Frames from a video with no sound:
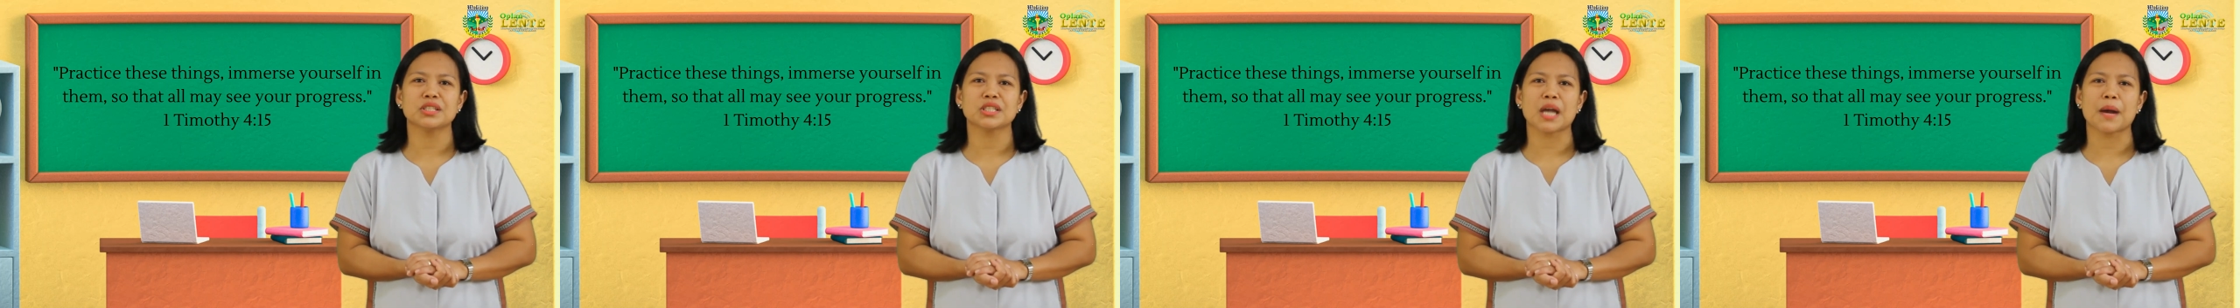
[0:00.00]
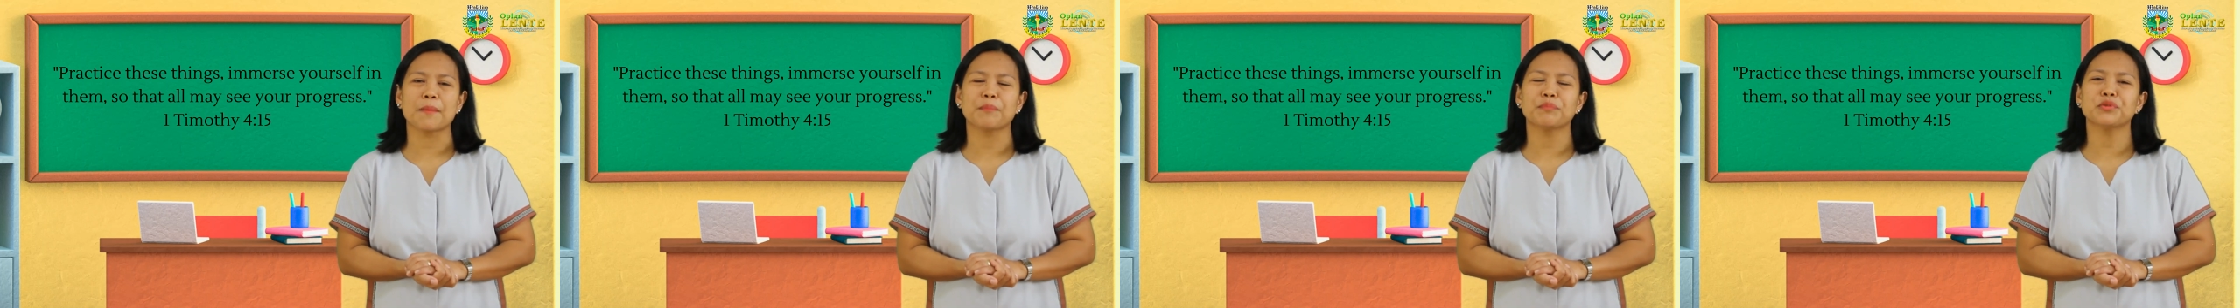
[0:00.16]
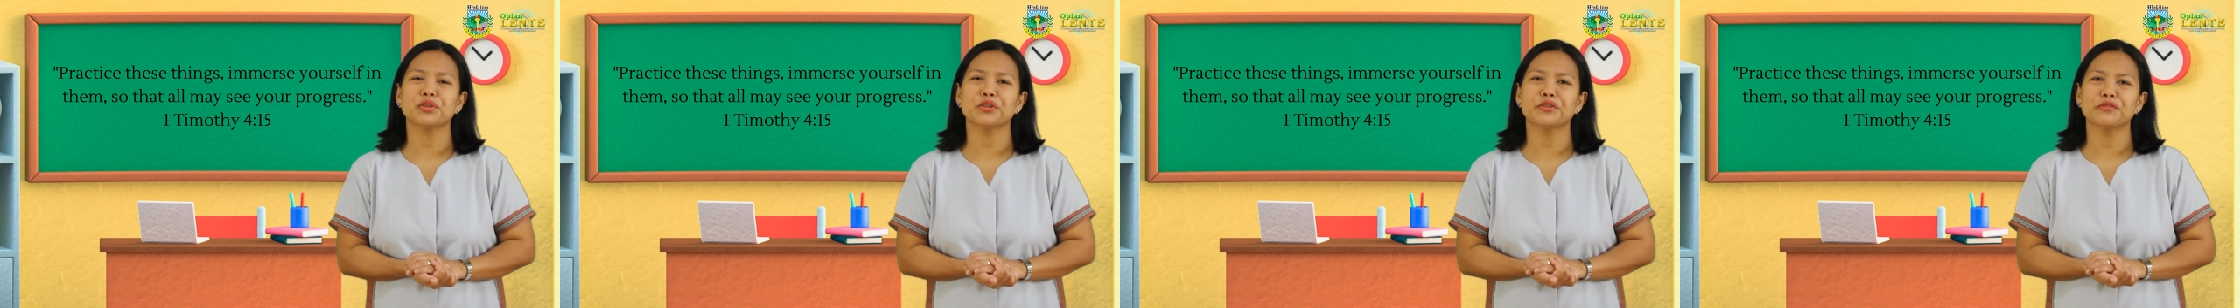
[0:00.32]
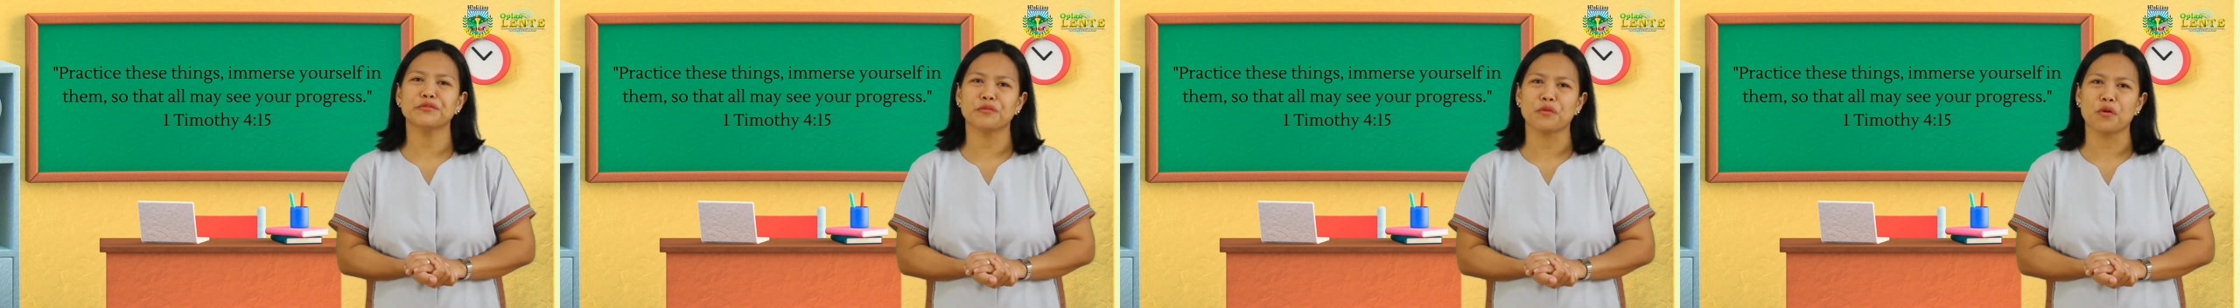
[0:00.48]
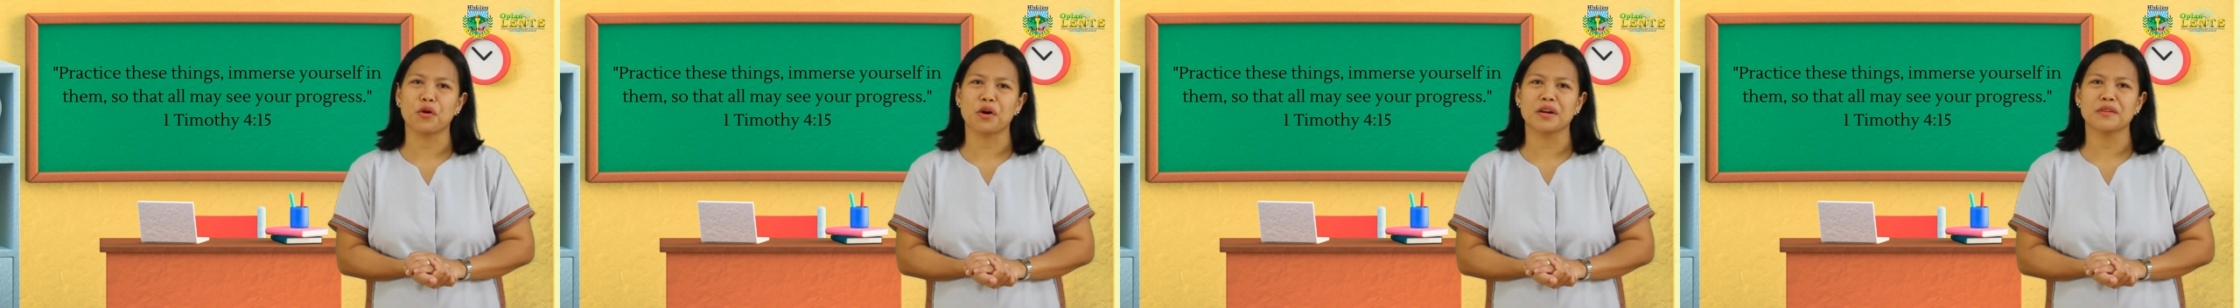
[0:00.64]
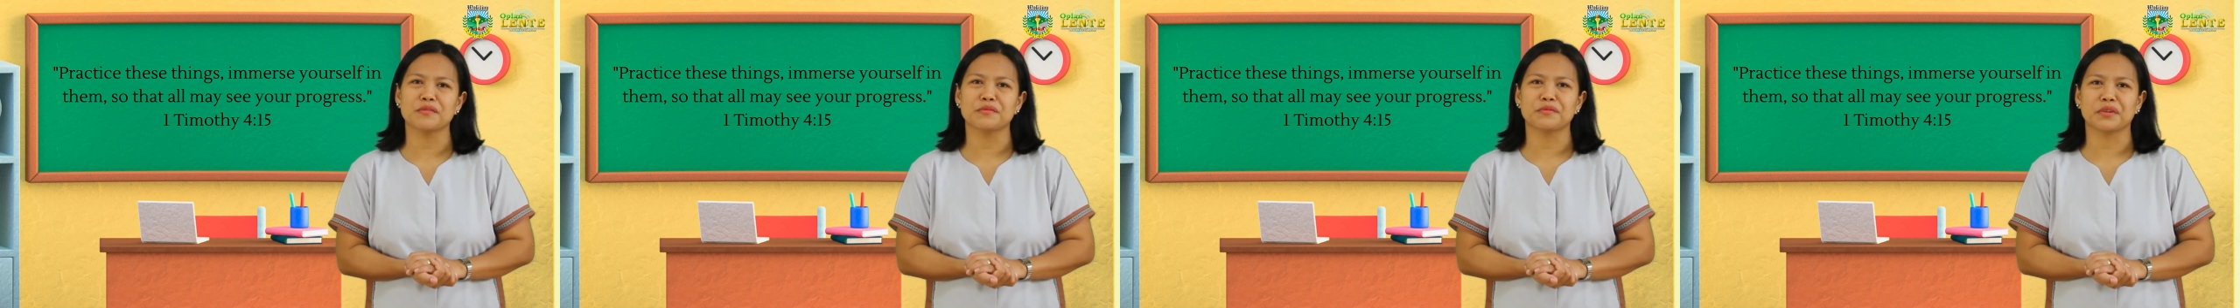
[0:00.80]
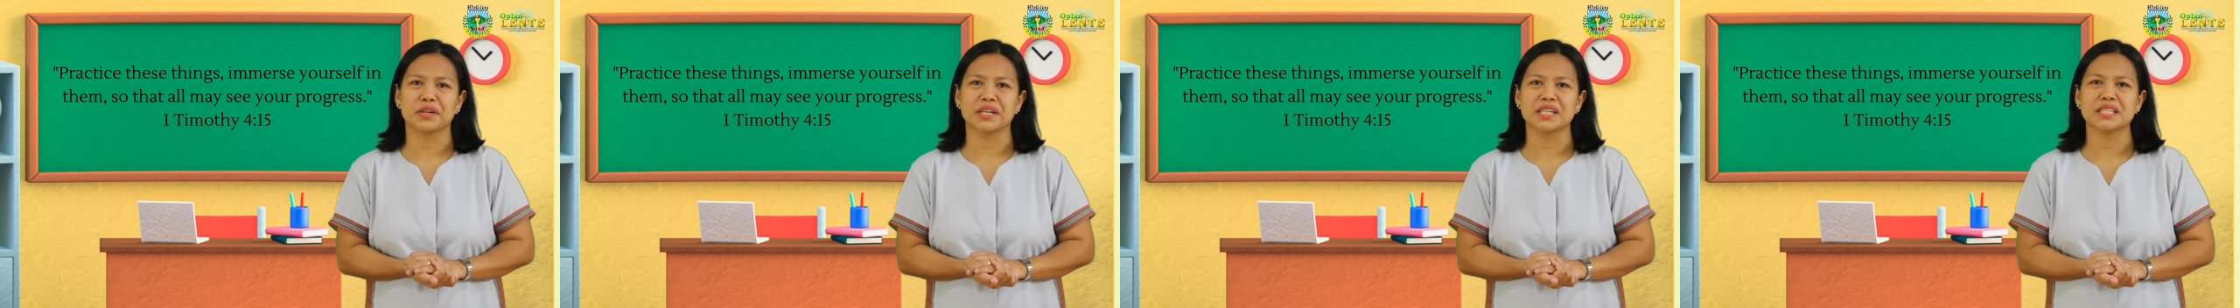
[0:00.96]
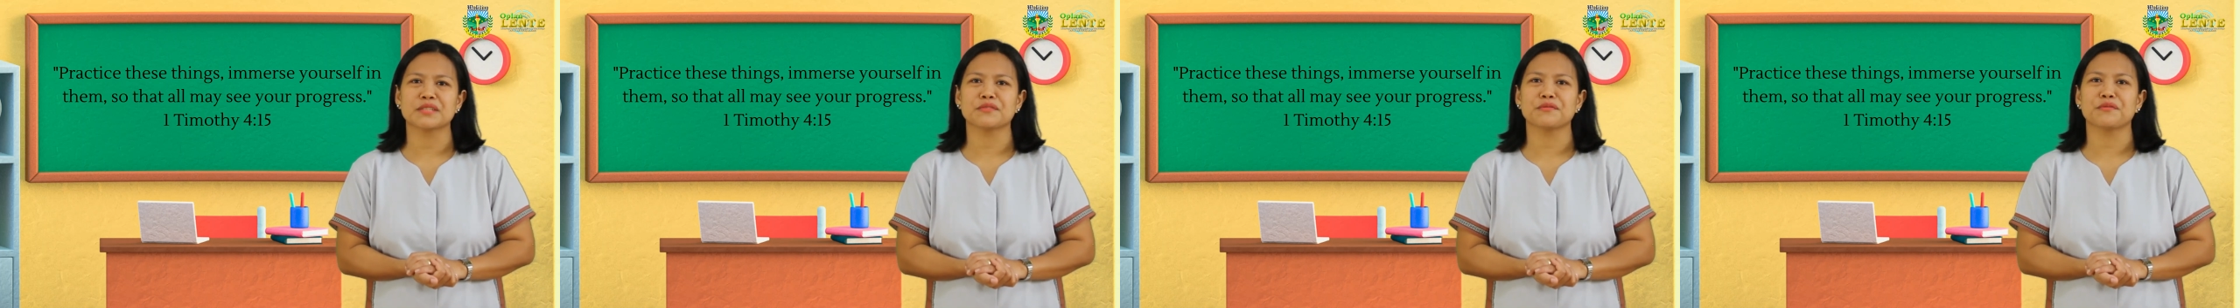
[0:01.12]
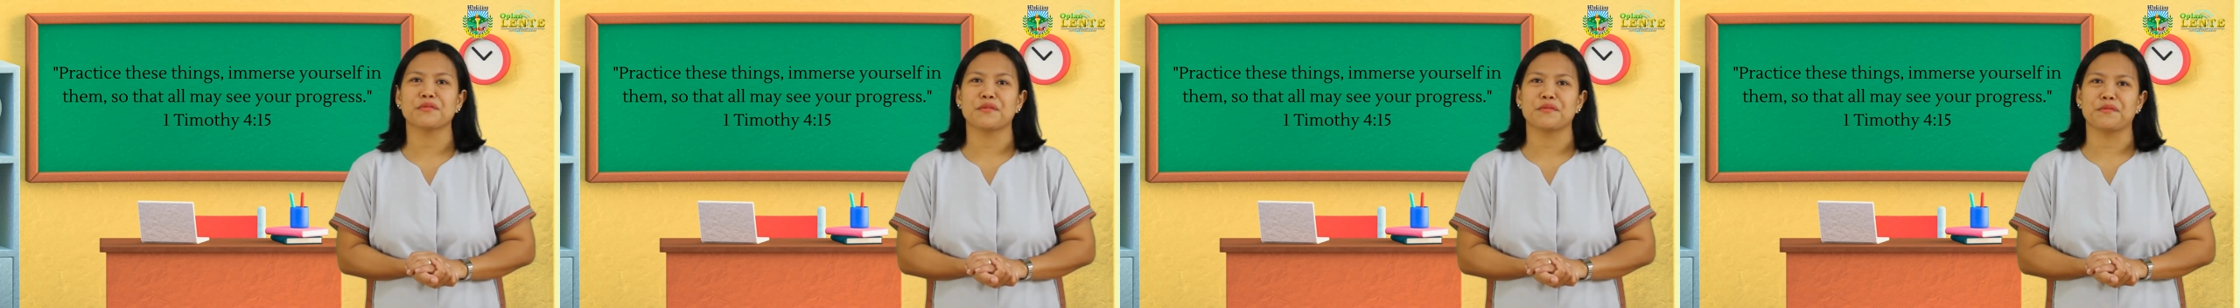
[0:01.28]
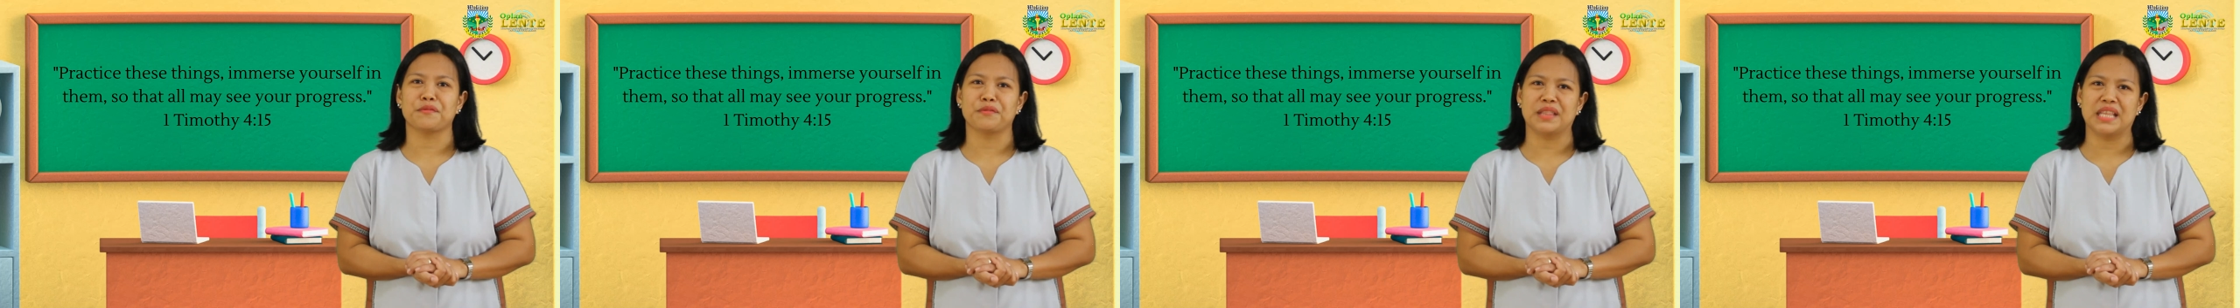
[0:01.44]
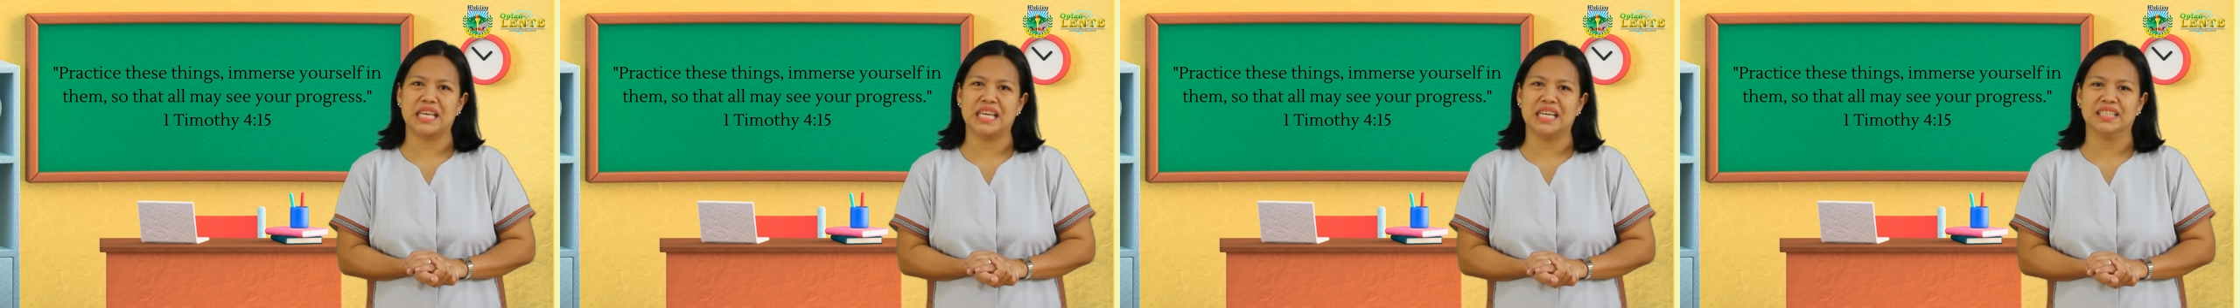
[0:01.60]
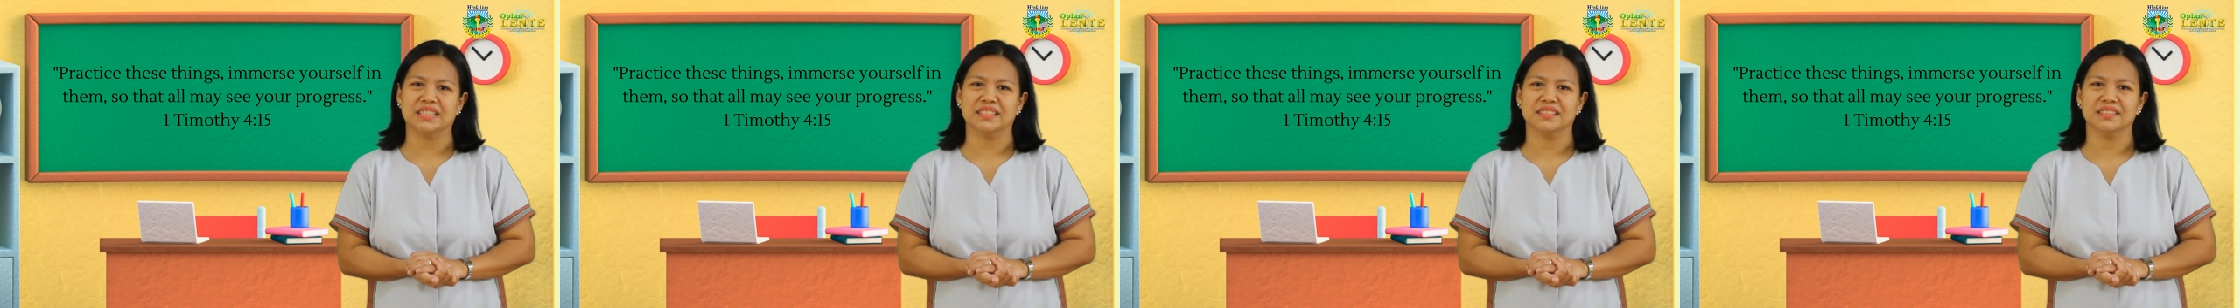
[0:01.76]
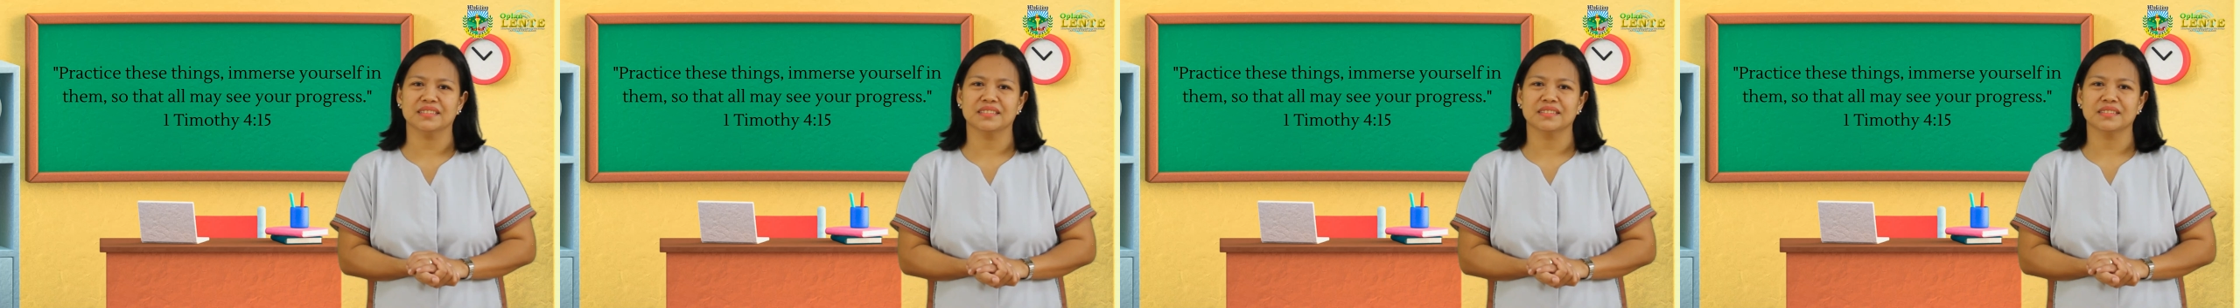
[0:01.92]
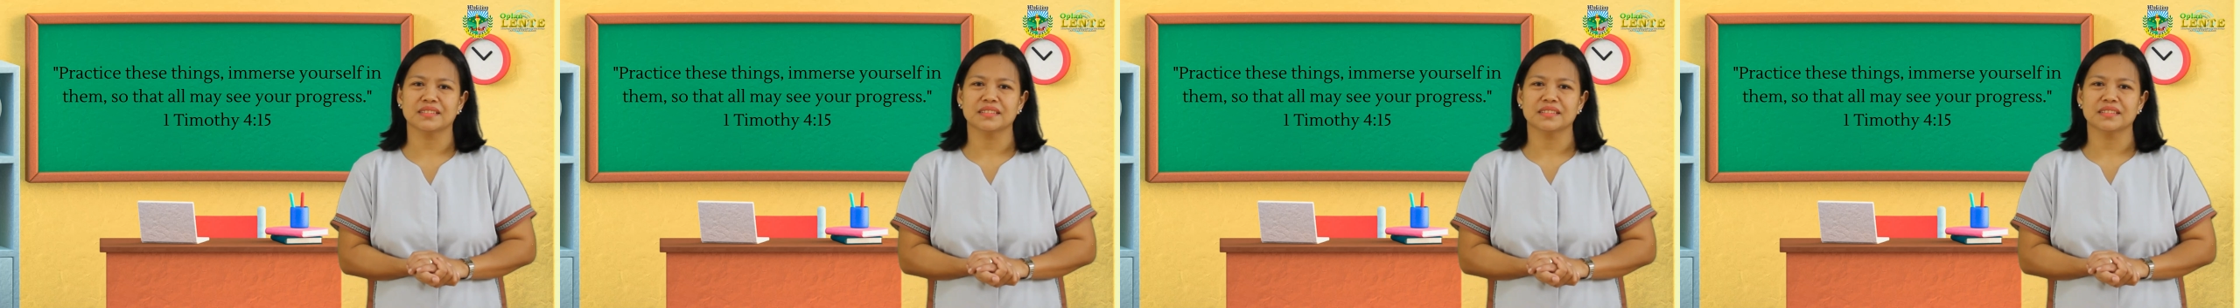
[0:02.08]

chapter 4 verse 15.